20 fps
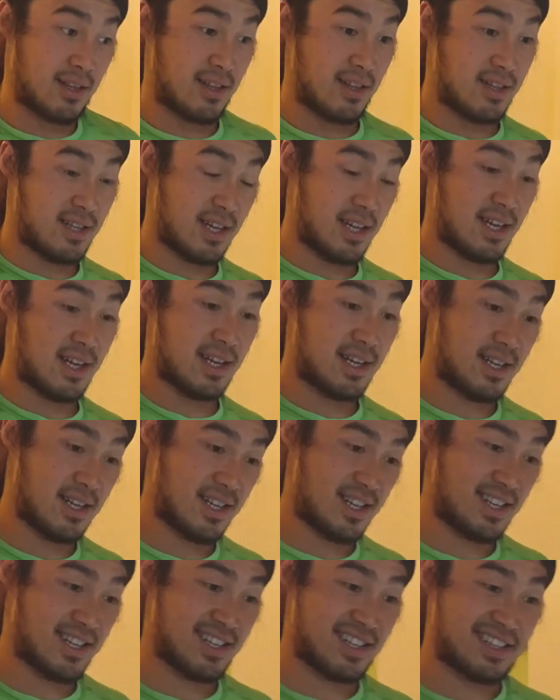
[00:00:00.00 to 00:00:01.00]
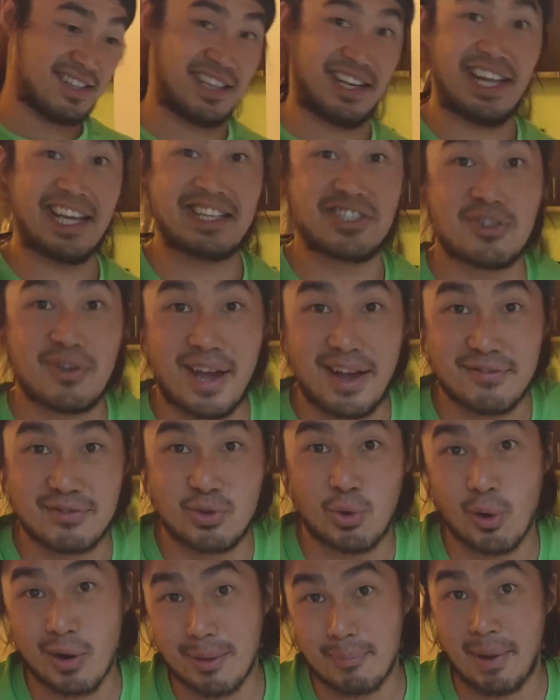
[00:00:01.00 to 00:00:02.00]
the less you have
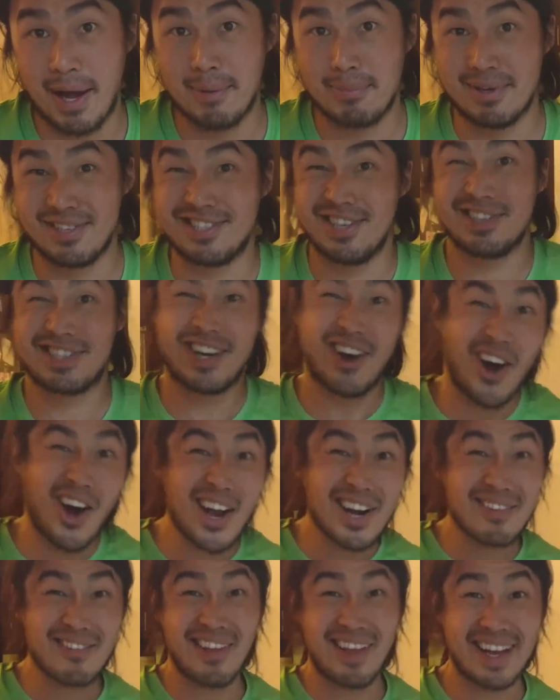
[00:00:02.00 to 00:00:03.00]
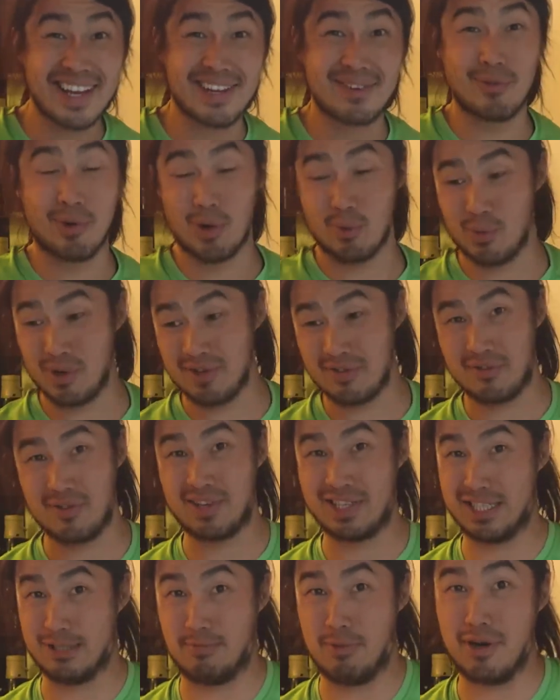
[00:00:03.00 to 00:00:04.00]
toilet paper. So it's kind of like what we're
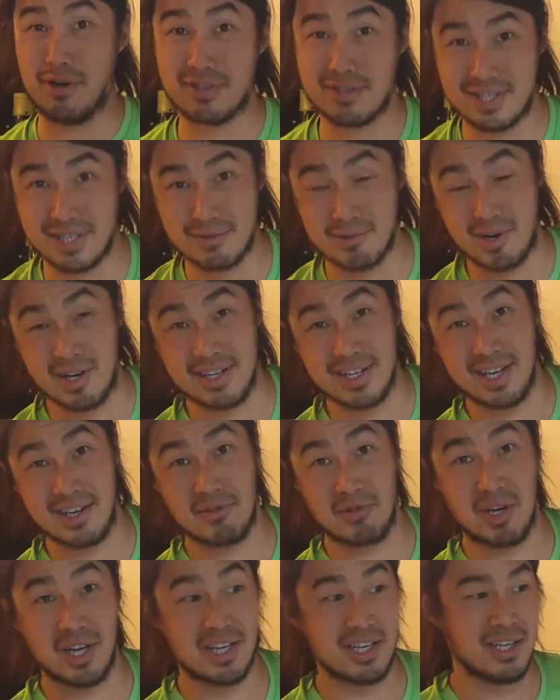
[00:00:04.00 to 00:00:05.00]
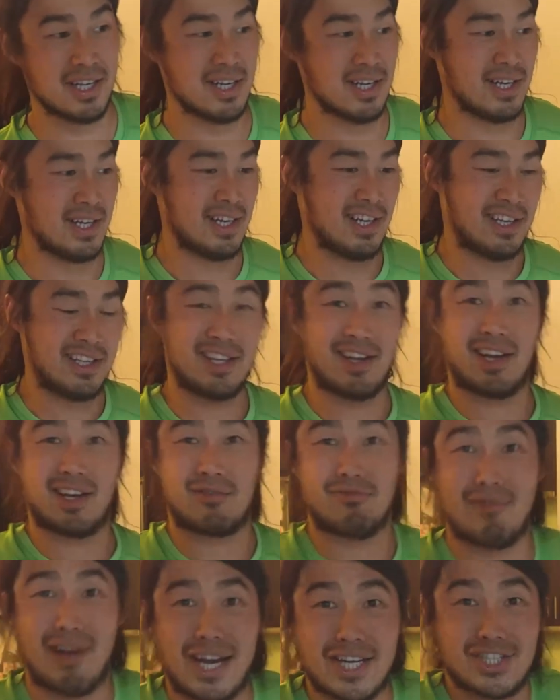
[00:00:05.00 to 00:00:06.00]
experiencing right now, right? You're
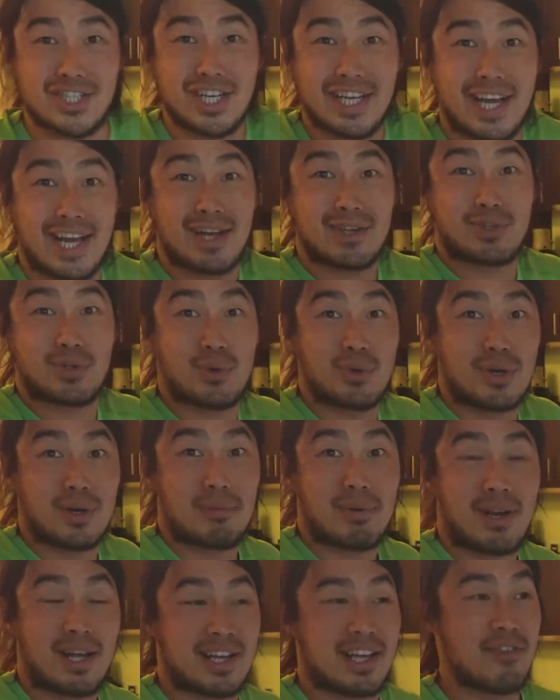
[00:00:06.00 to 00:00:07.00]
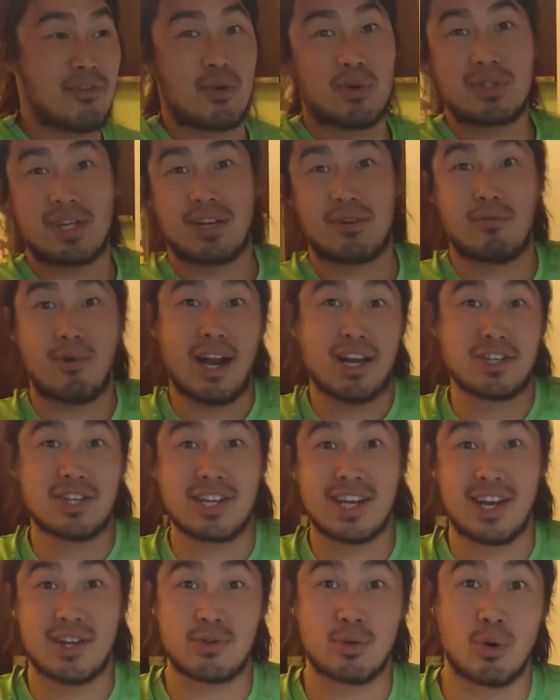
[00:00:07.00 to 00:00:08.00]
like rationing out everyone's like
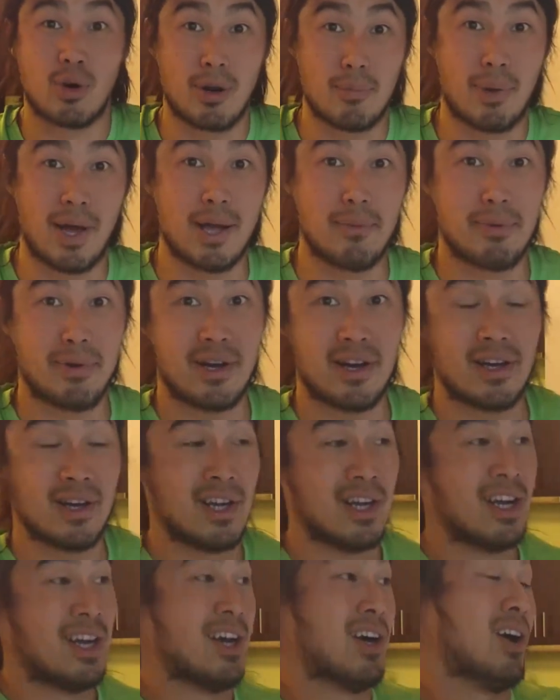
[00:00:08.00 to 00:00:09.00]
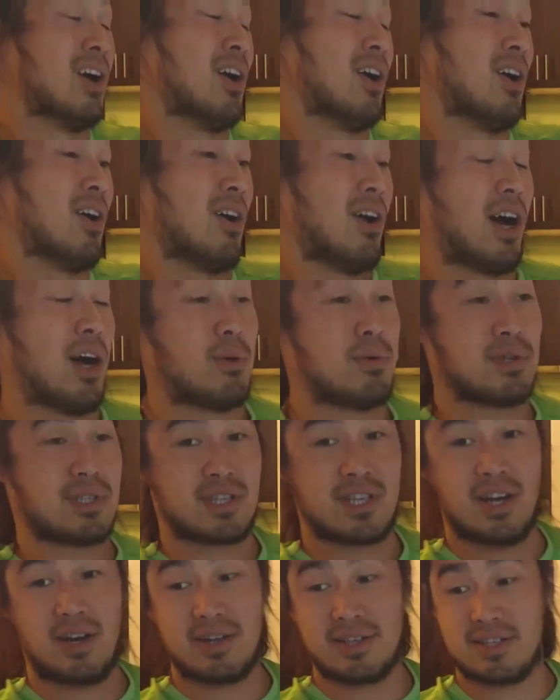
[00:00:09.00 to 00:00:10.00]
rationing out toilet paper. I
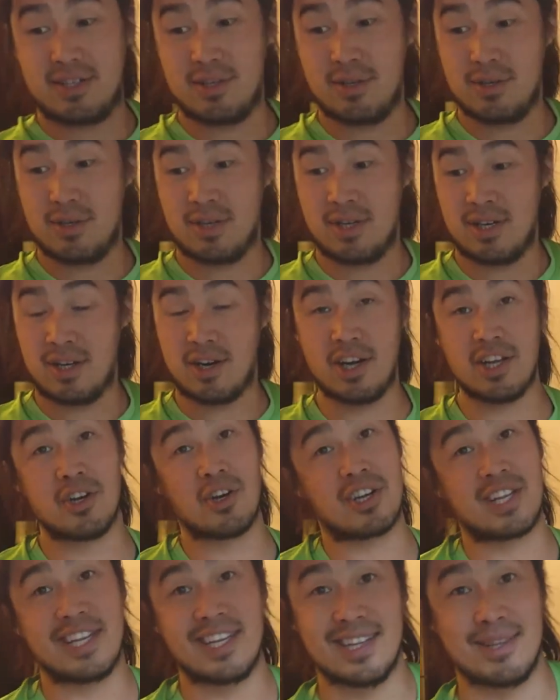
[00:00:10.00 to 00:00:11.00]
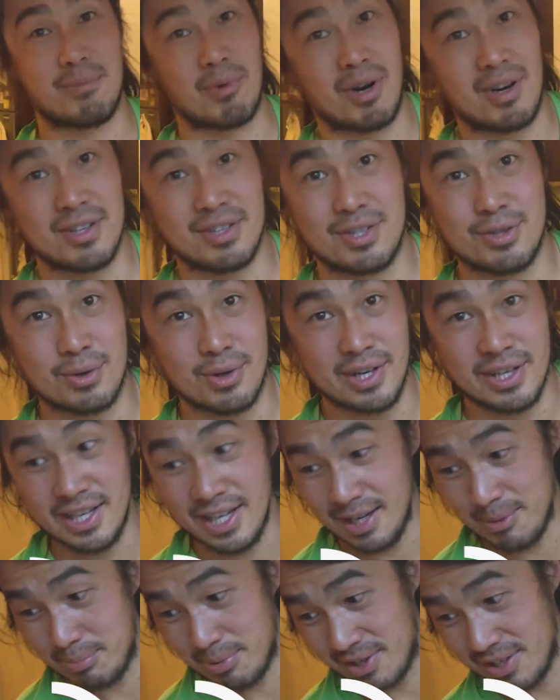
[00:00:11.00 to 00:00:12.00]
was going to, you're not gonna get the moral of the story
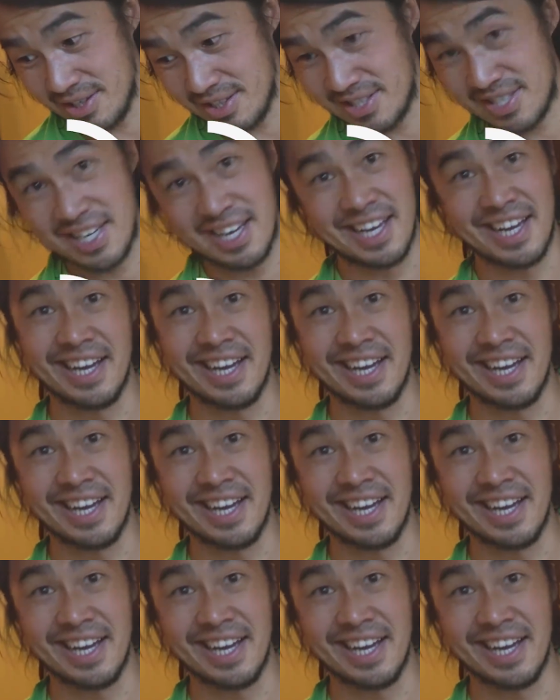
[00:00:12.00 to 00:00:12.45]
yet because